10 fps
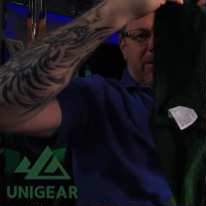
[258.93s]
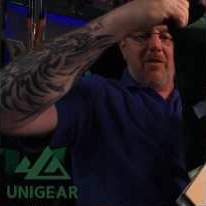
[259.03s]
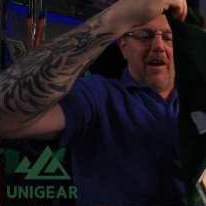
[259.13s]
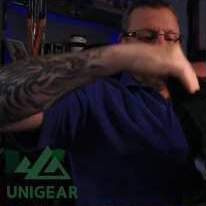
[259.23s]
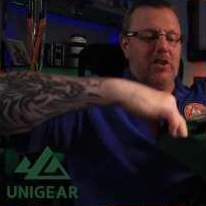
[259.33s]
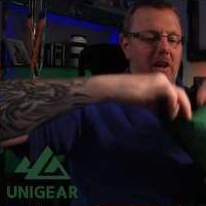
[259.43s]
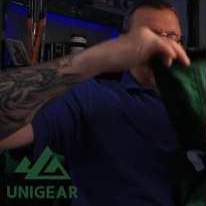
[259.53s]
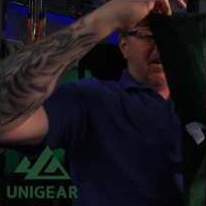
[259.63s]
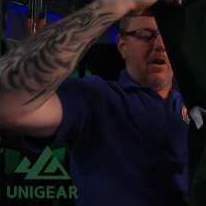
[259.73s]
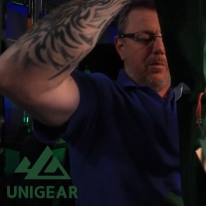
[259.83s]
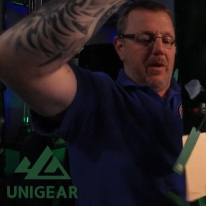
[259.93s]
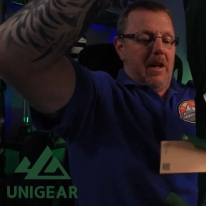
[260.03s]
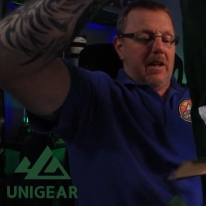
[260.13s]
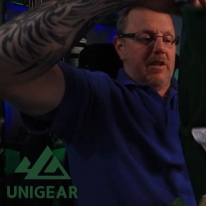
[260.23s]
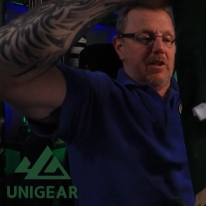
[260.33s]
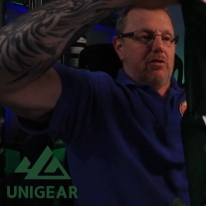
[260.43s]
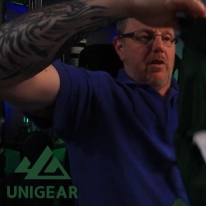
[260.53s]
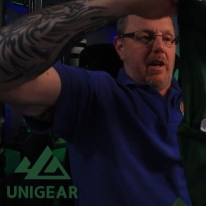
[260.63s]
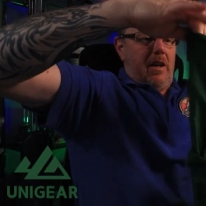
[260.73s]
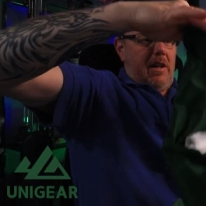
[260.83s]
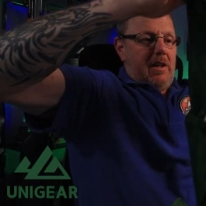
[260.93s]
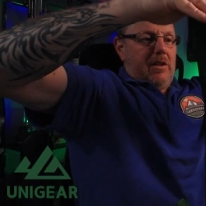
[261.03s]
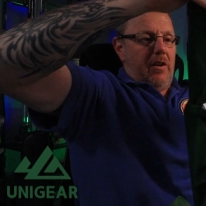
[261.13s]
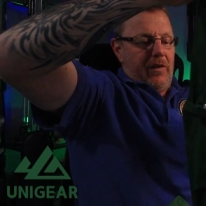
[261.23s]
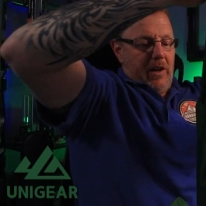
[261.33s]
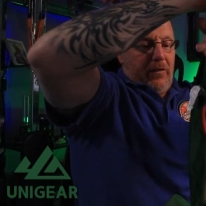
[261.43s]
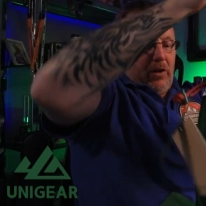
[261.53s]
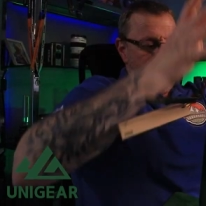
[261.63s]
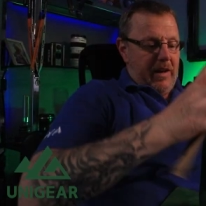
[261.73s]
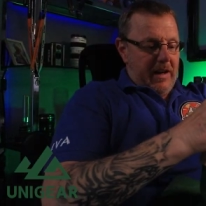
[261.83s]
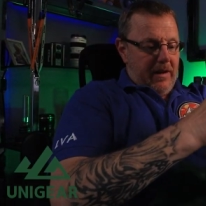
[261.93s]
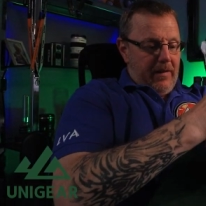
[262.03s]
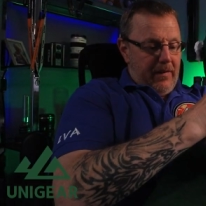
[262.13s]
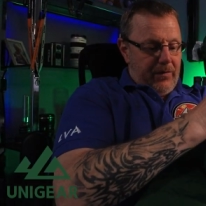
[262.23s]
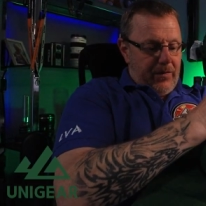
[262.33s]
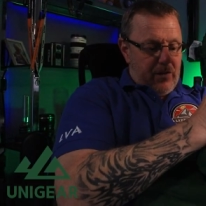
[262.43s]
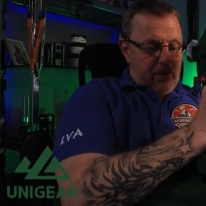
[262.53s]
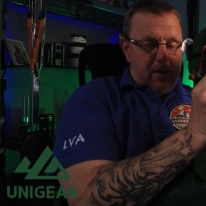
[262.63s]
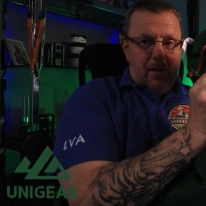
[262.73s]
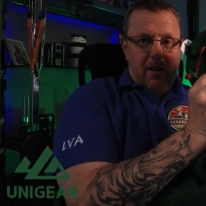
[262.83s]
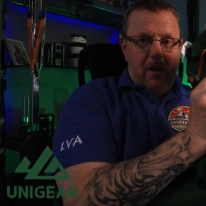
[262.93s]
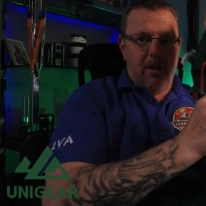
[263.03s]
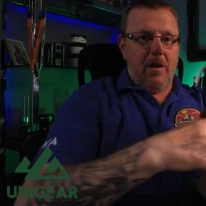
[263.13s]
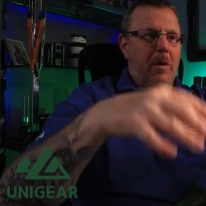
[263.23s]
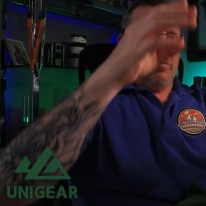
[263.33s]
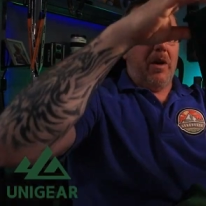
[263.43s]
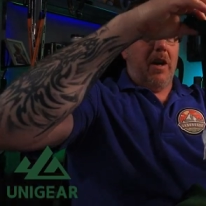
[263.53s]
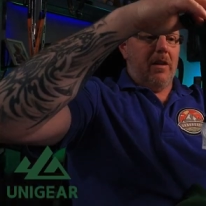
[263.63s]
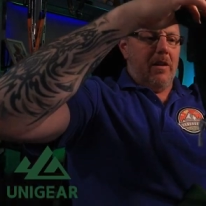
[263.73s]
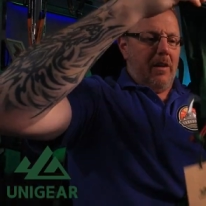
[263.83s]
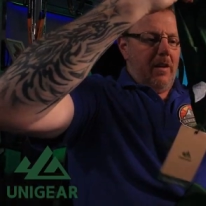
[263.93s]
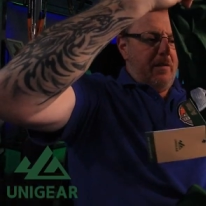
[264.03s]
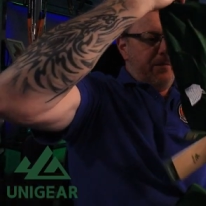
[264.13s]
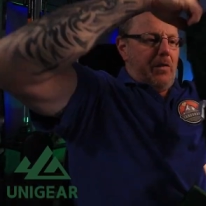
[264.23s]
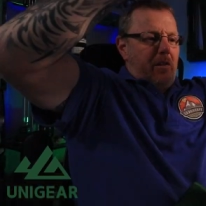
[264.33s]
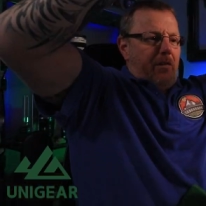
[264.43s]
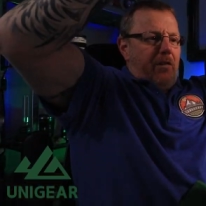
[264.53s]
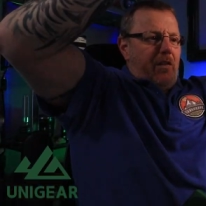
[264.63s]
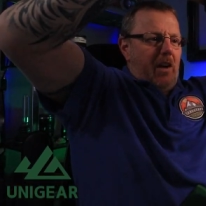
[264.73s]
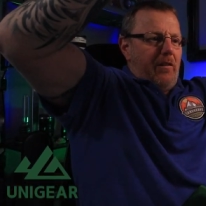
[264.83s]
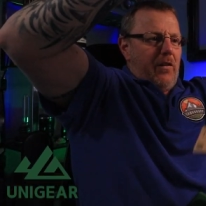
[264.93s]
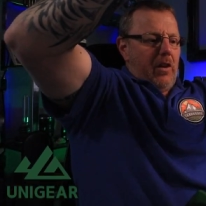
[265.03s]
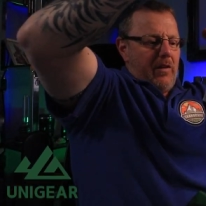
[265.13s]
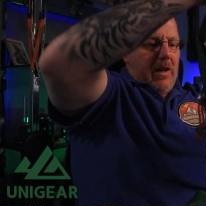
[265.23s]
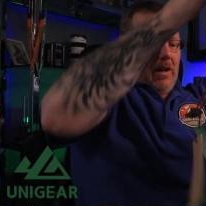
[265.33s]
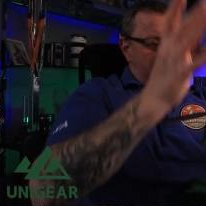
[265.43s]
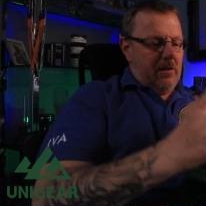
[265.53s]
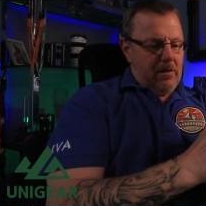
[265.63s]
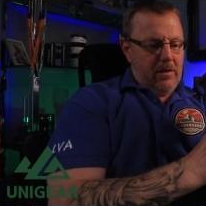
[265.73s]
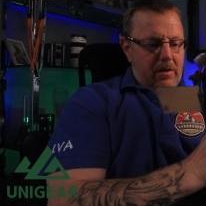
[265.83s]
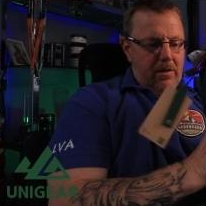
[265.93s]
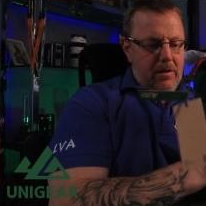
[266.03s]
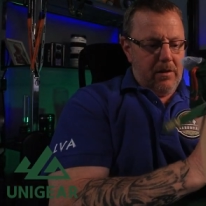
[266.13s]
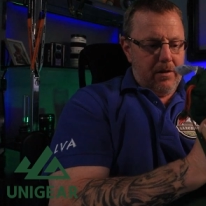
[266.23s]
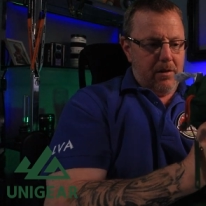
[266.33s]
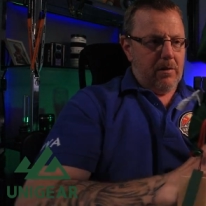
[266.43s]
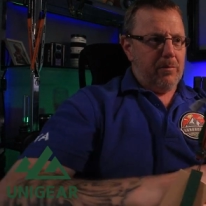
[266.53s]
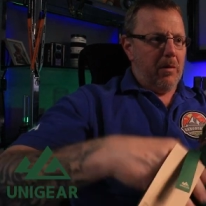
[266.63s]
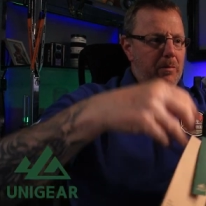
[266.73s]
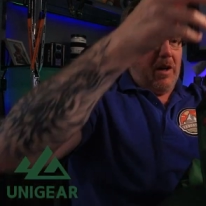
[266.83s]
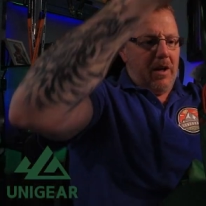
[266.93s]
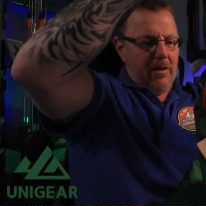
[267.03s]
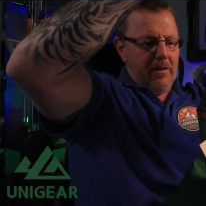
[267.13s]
When you're outside in the open air, this is great. So you fill it full of air, and then you pump it in. Fill it full of air, pump it in.